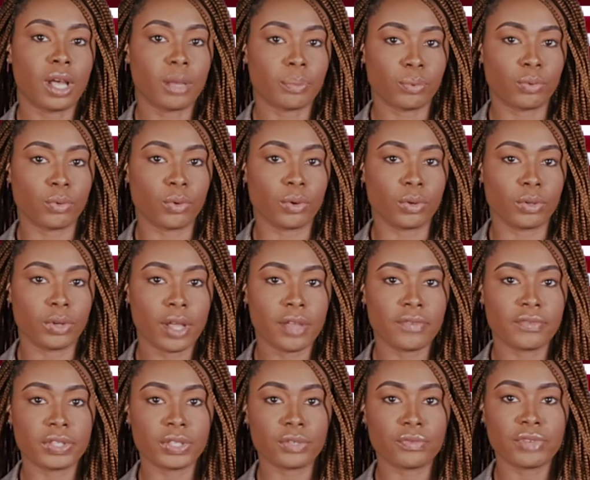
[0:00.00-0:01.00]
uproar
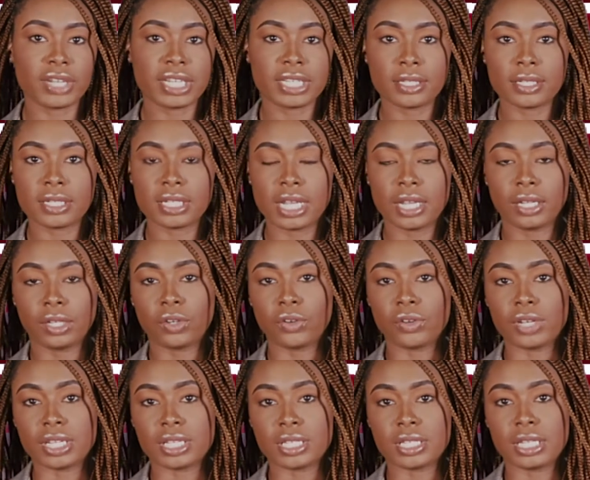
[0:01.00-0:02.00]
over the recent
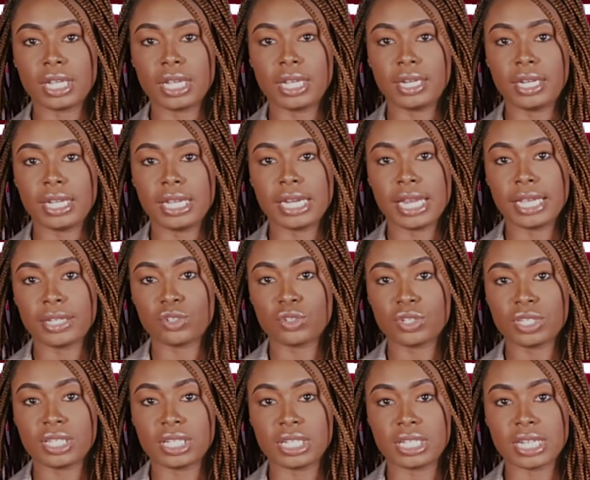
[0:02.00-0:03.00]
increase in
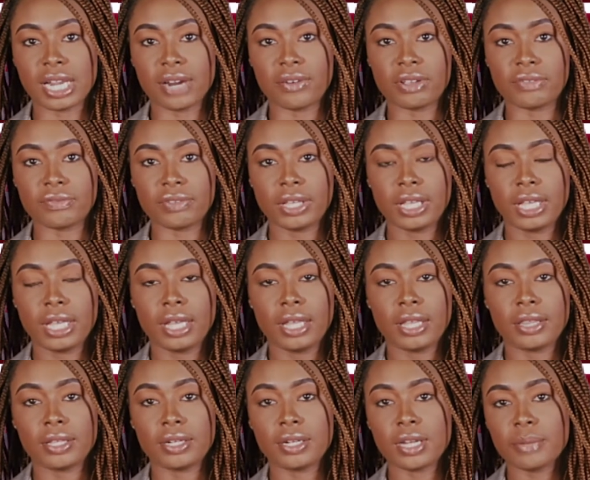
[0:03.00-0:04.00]
electricity tariff,
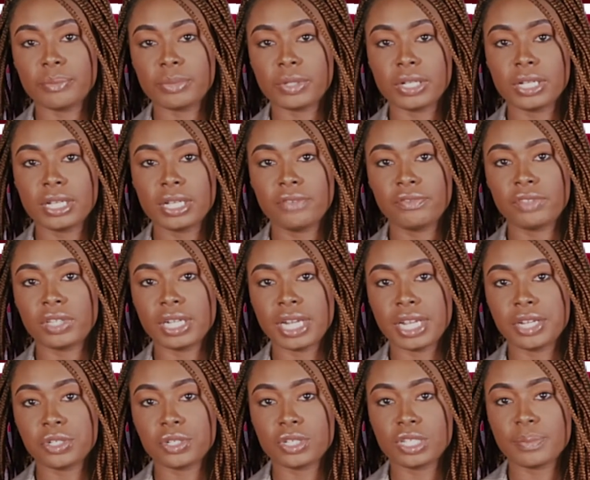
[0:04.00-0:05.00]
the number of the
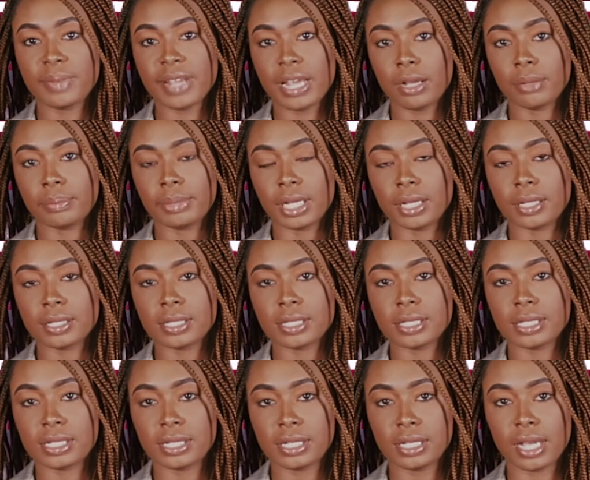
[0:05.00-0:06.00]
nation's power plants
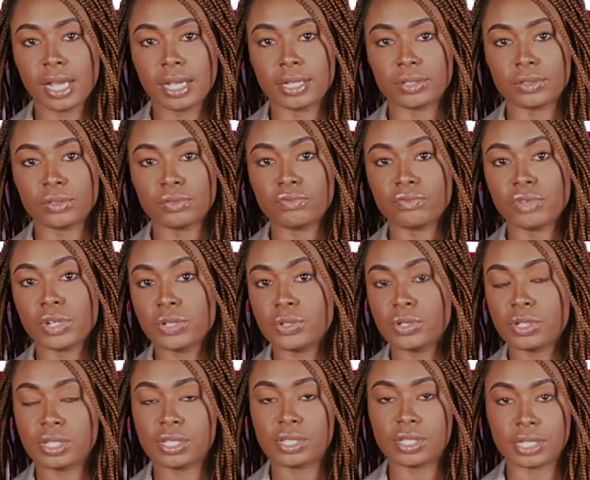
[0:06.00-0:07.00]
sitting idle
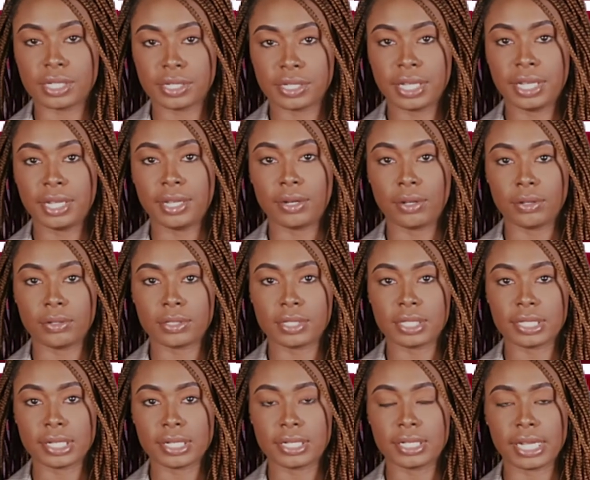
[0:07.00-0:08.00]
rose to 13 on
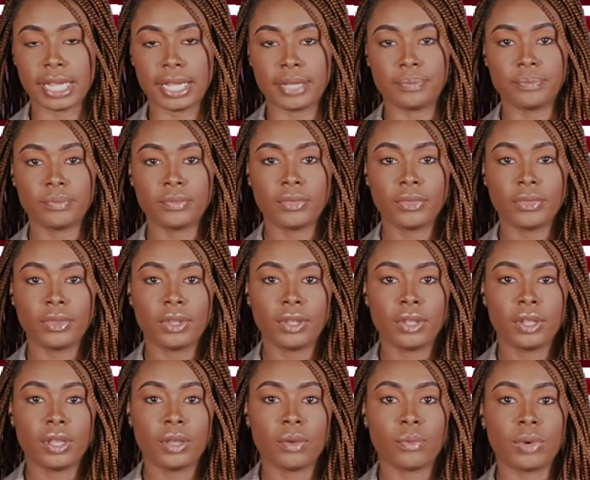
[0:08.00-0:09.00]
Sunday.
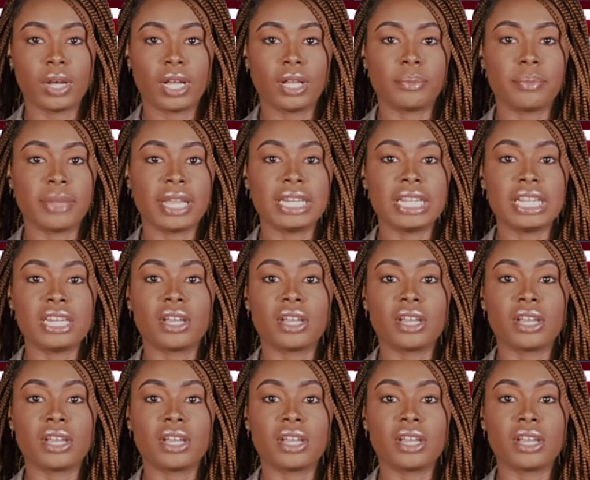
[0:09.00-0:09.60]
While many